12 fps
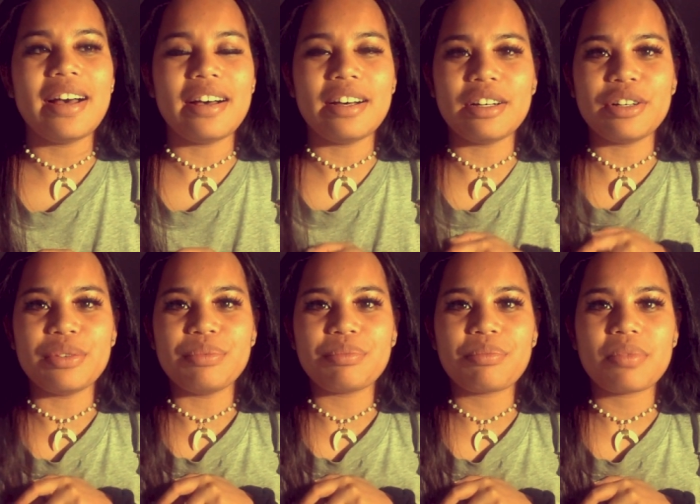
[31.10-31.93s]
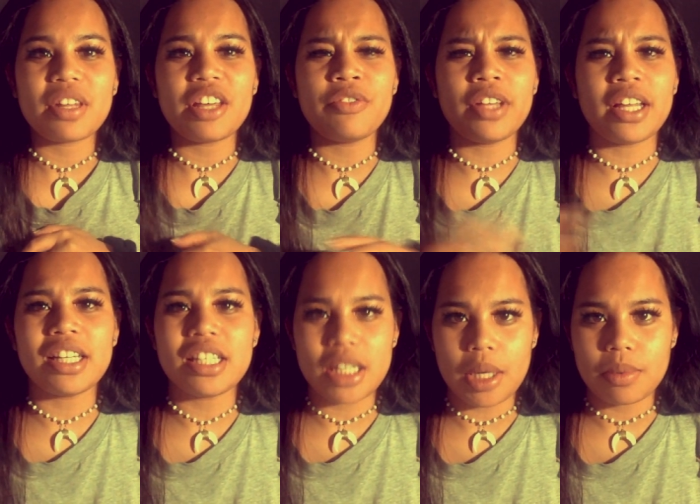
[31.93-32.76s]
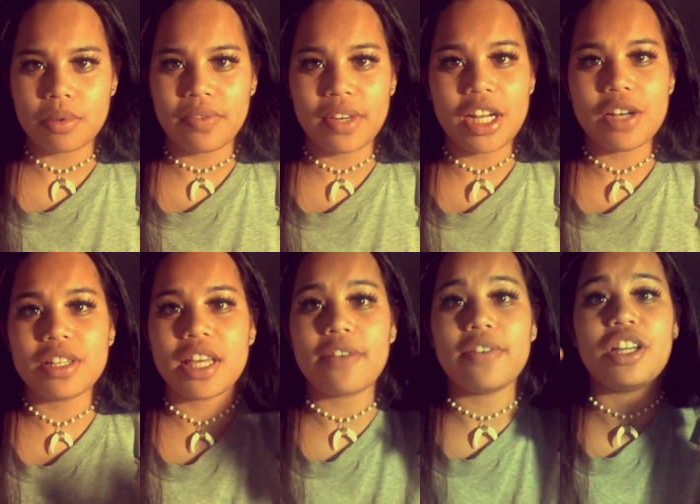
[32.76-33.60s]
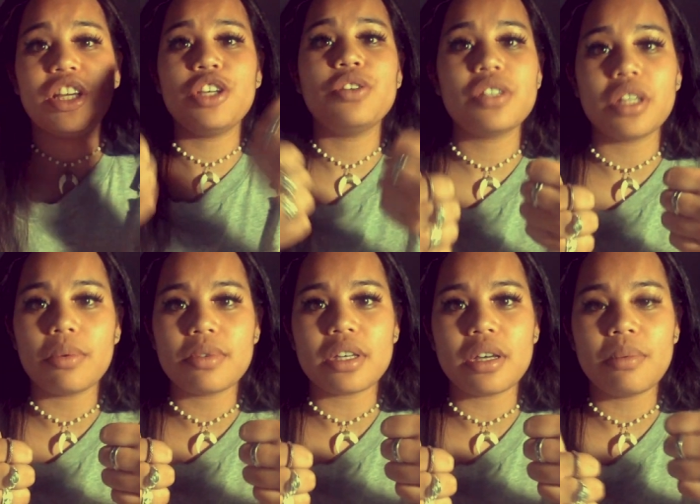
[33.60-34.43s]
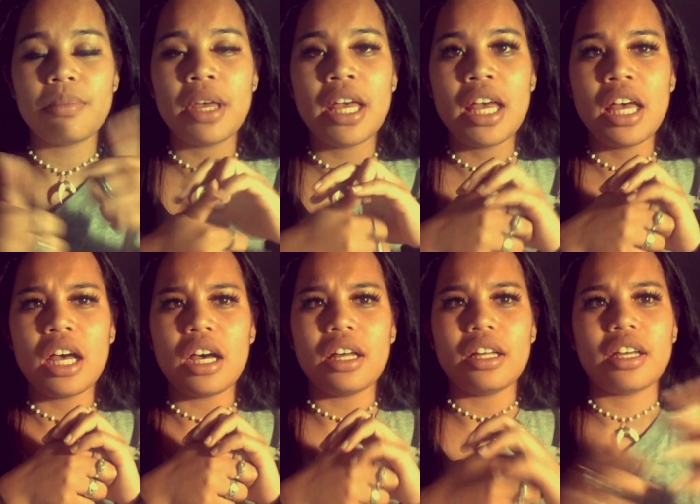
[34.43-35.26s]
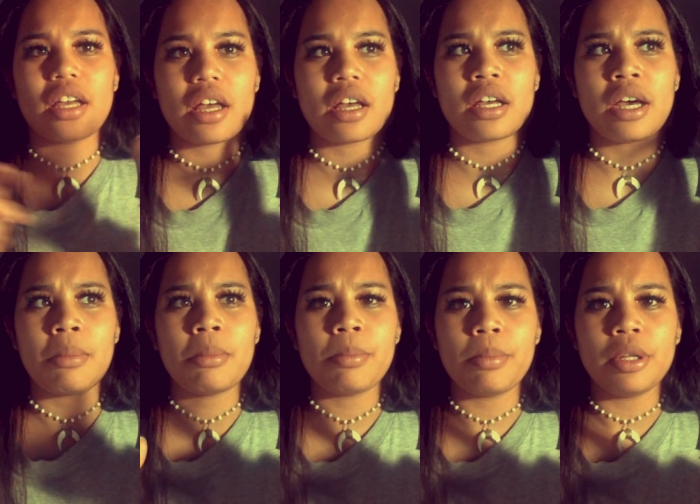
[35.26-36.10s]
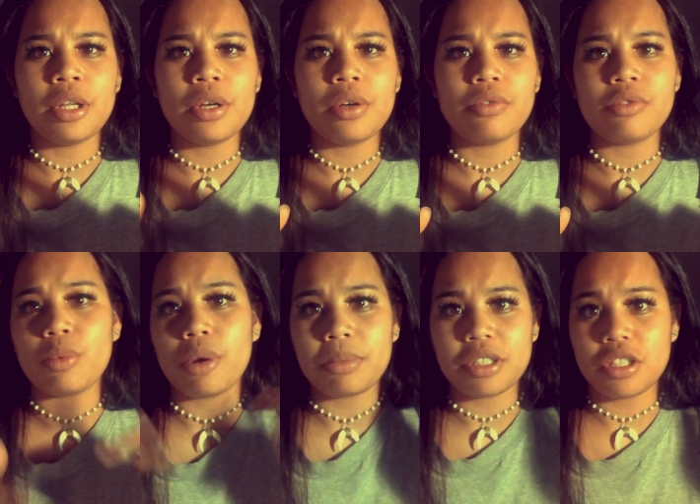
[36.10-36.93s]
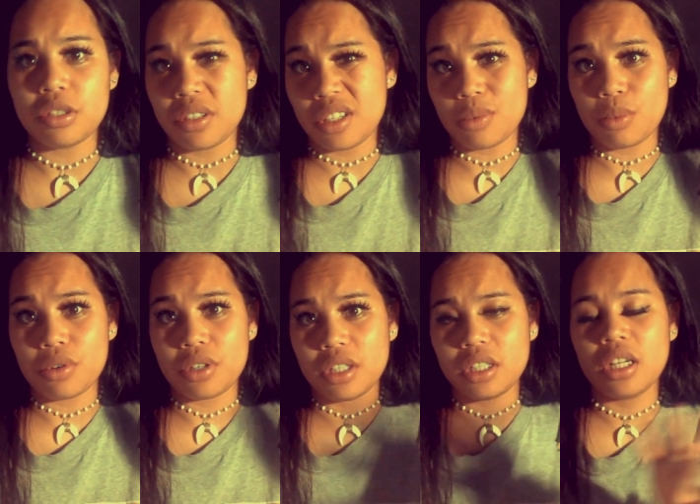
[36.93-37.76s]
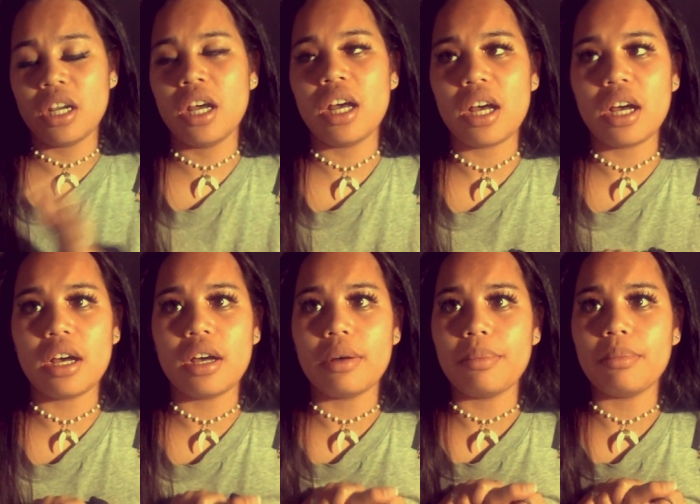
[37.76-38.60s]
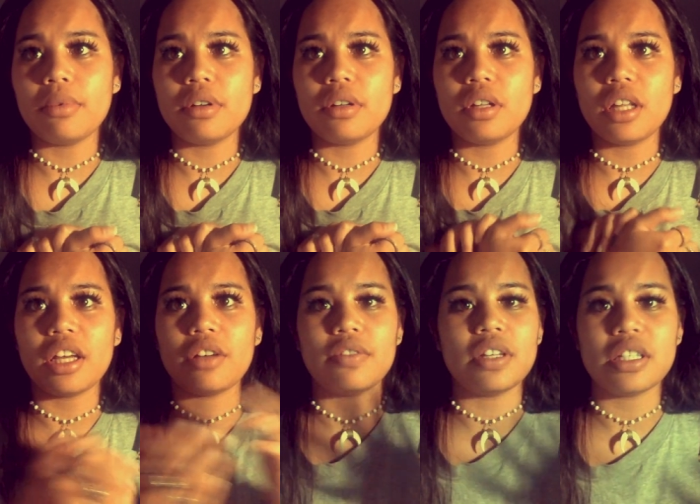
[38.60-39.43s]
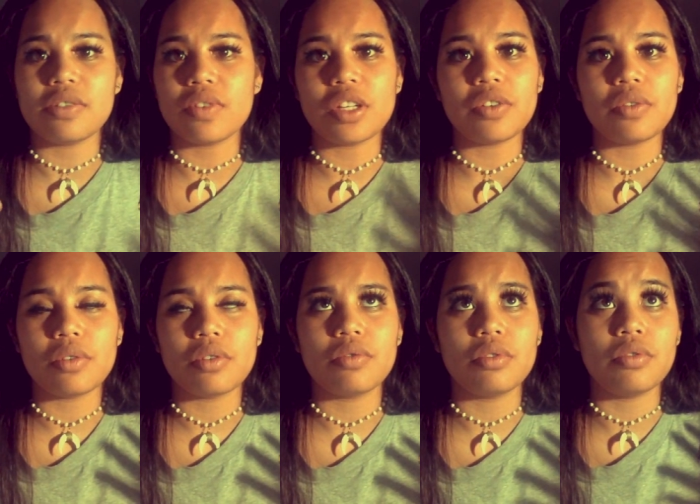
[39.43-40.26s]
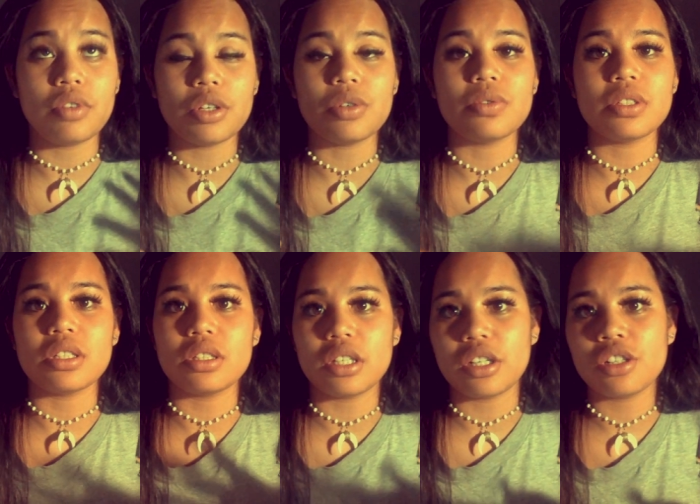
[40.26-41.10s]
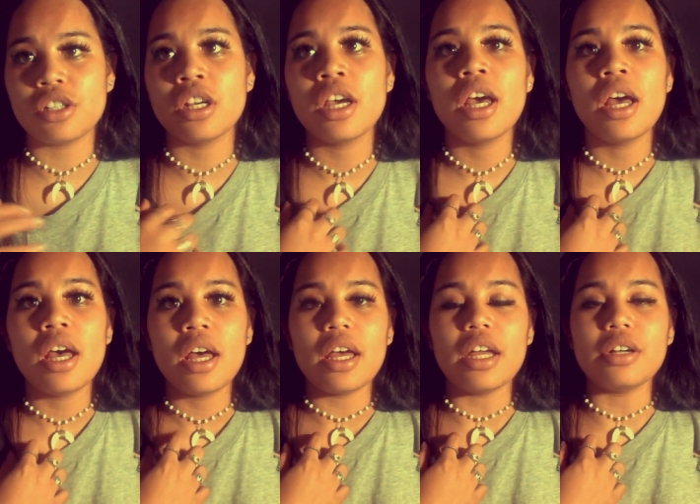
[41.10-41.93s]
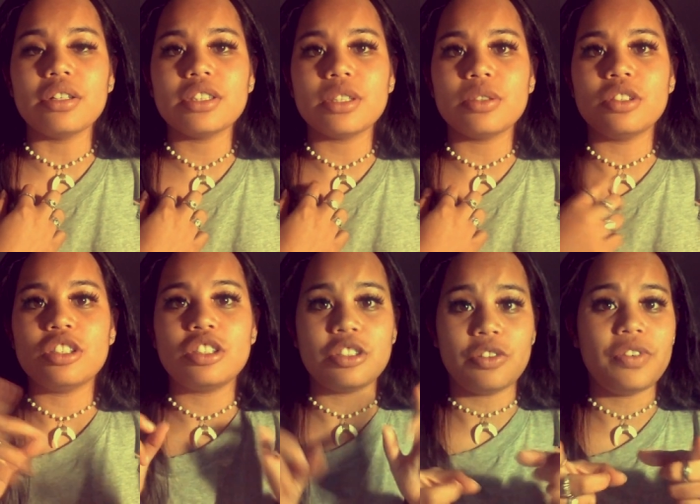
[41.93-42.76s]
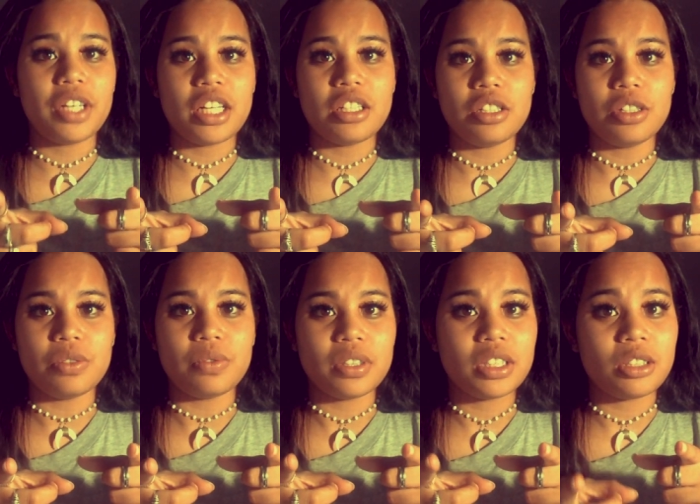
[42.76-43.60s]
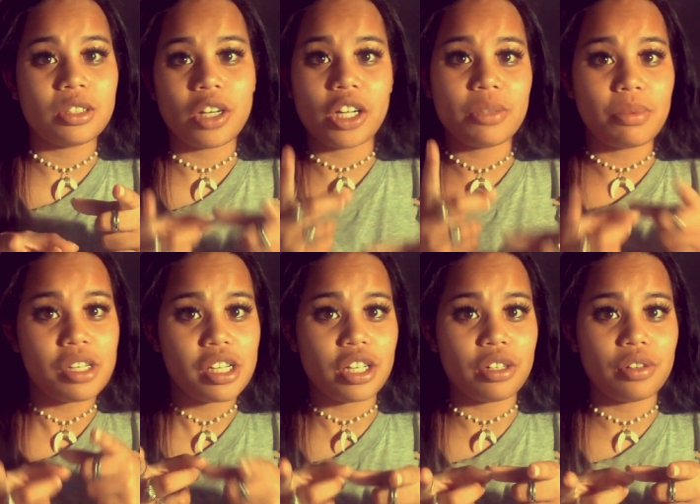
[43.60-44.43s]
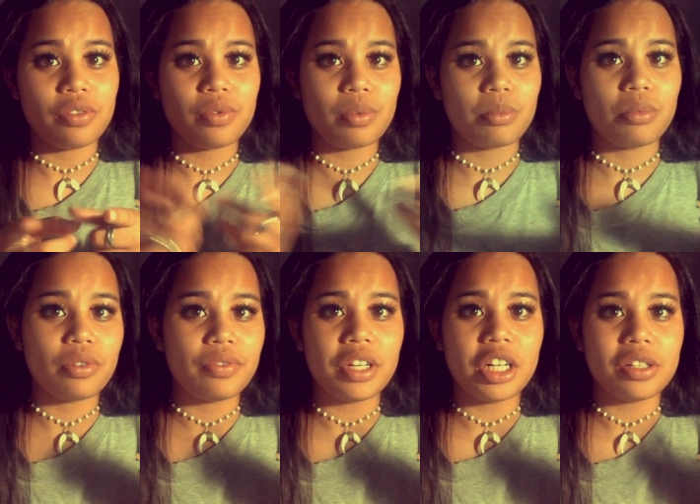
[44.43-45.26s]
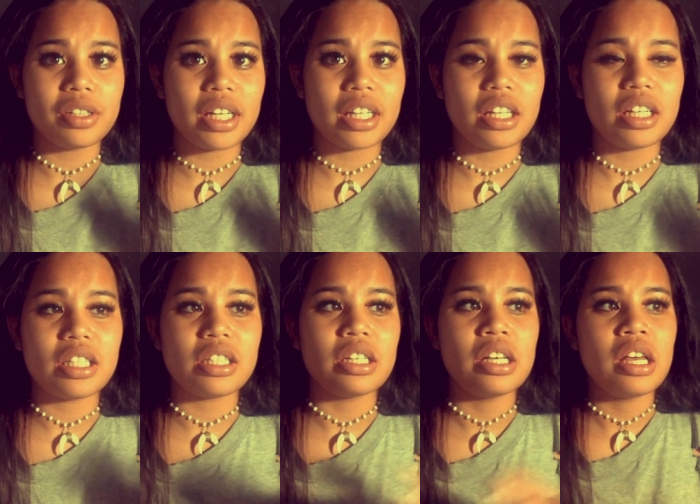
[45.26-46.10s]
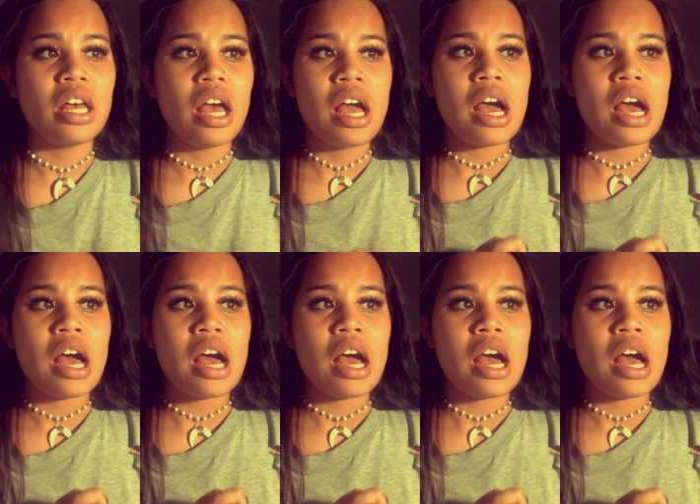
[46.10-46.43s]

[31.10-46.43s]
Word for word: Um, if you like these types of videos, give it a huge thumbs up. Um, comment below if you want me to do more, um, like of these big reviews and such. And also, don't forget to subscribe to my channel for more videos like these.